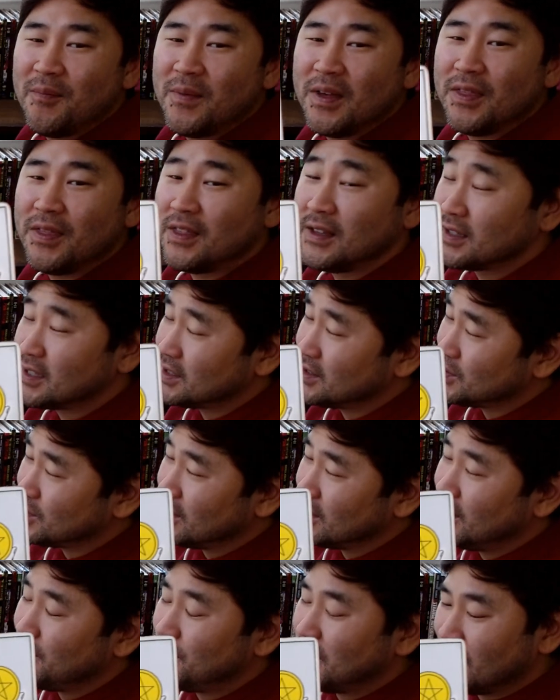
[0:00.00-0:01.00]
This is
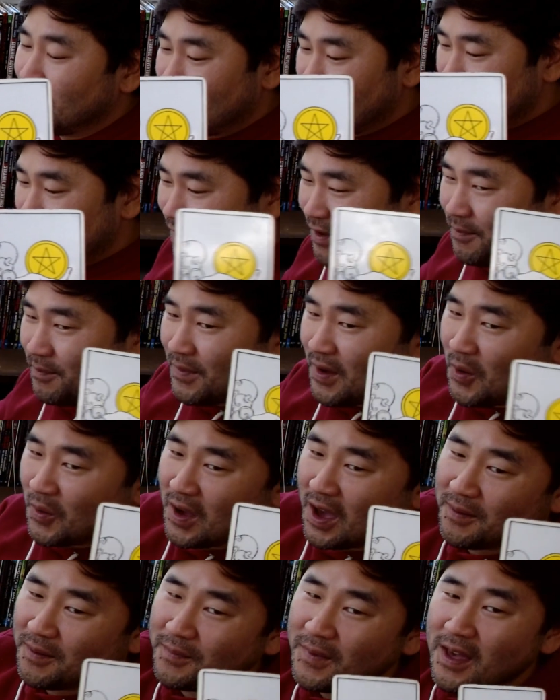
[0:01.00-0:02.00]
really big for him,
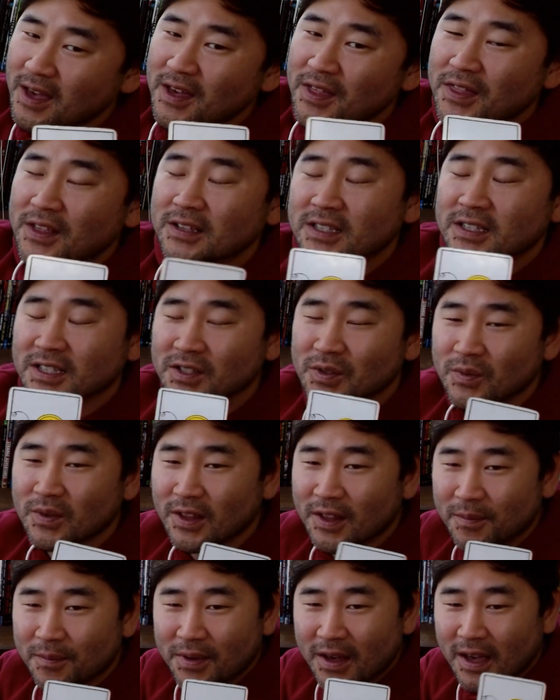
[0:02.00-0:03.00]
okay? This is
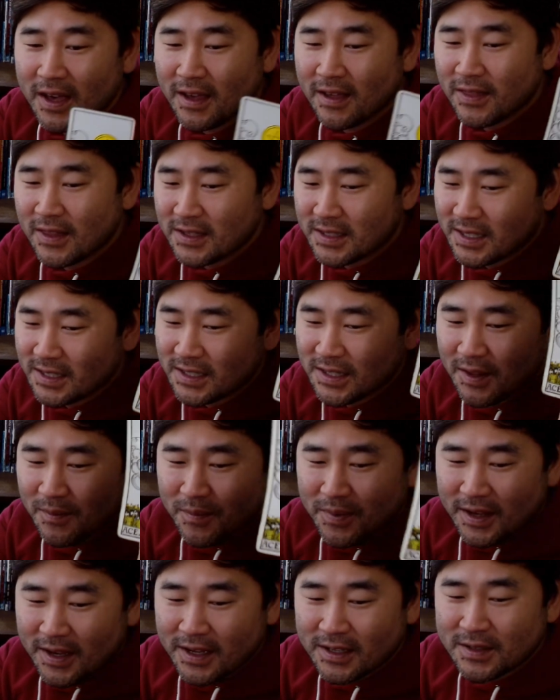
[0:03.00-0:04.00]
really big. This is the
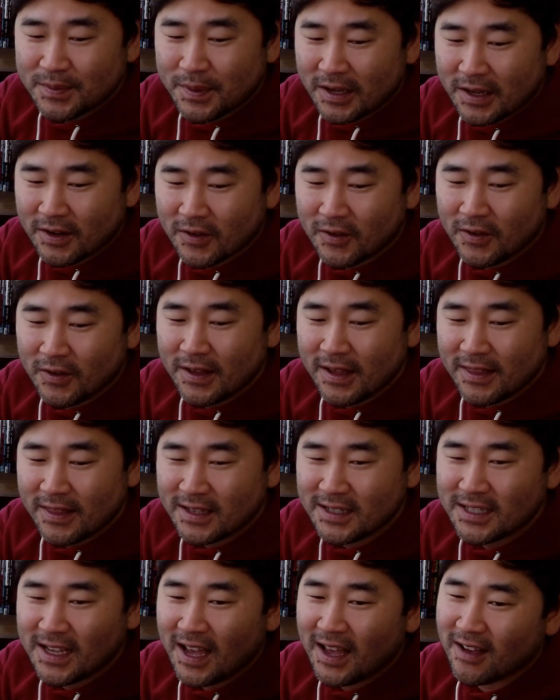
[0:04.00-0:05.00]
biggest pentacle in
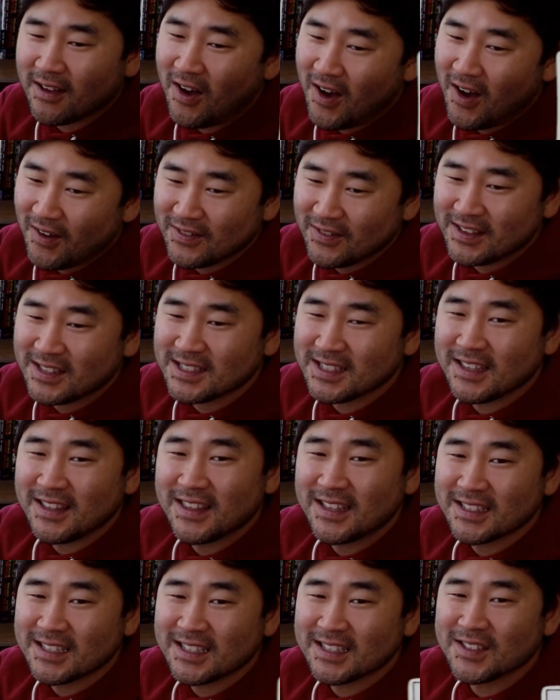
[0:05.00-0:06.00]
the deck. Obviously,
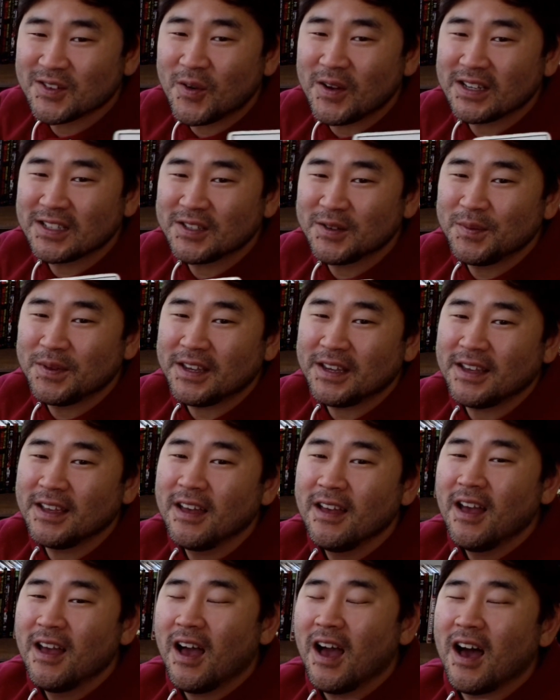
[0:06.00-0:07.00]
this is going to be
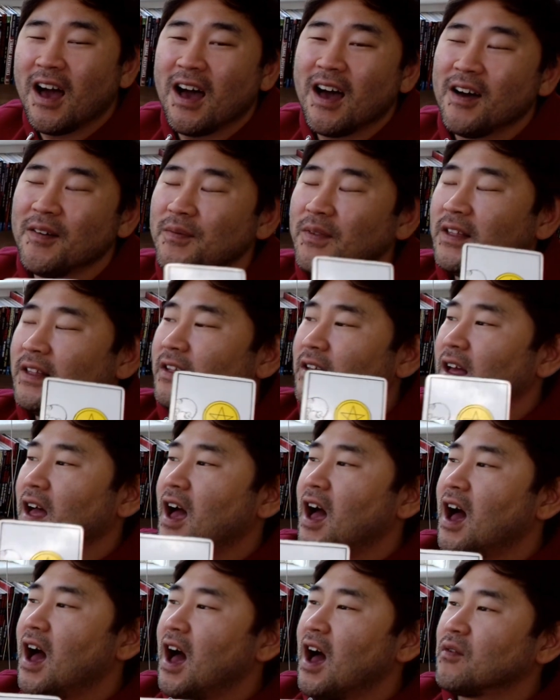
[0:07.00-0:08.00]
a
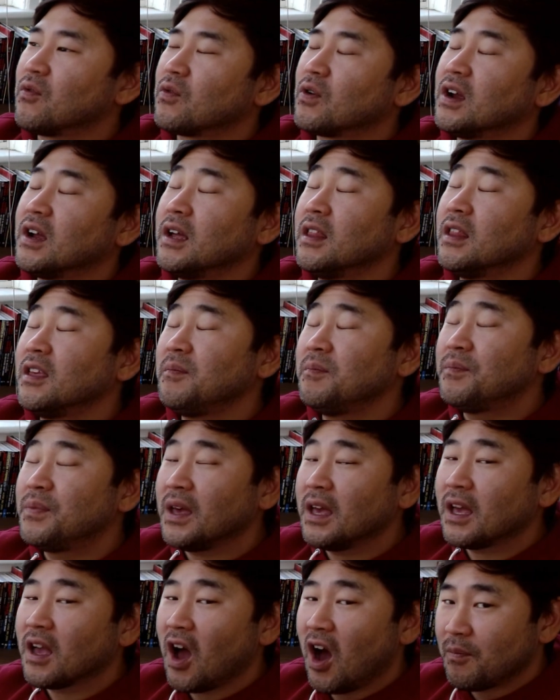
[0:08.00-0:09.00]
really
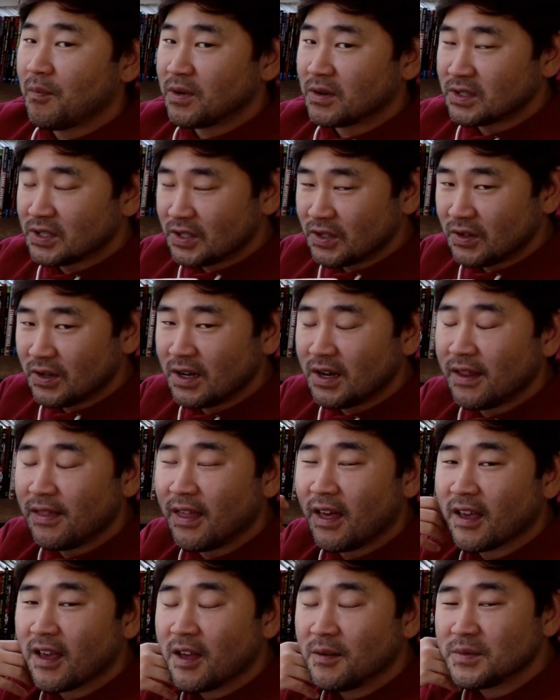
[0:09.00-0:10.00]
big opportunity
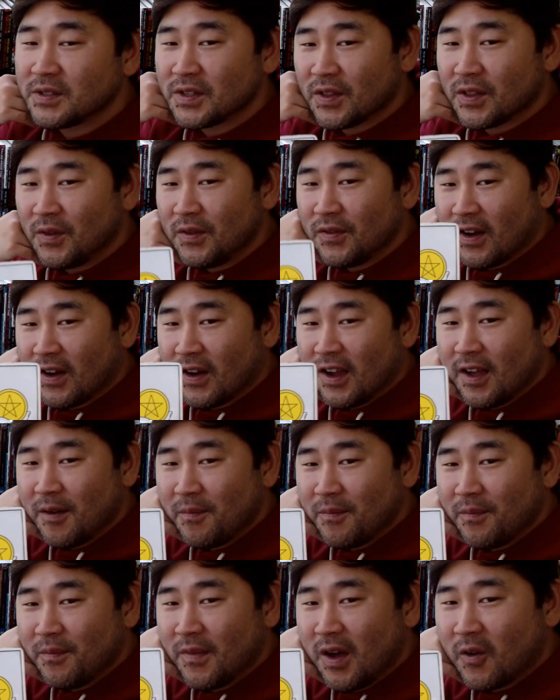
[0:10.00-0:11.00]
that comes through for
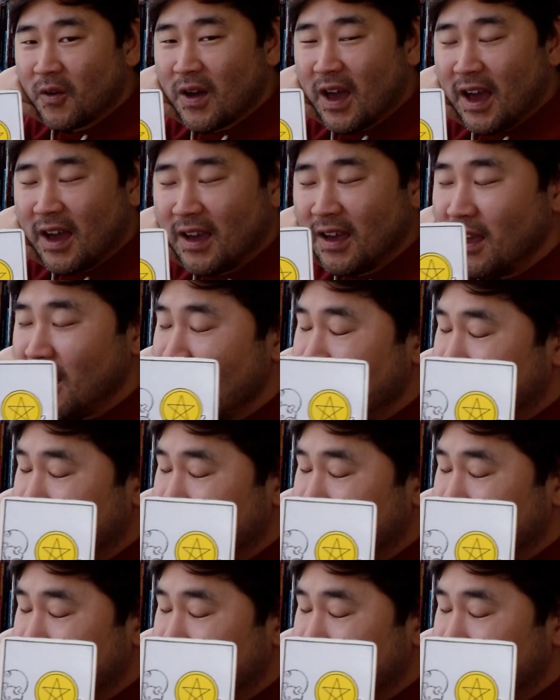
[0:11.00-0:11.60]
him, okay?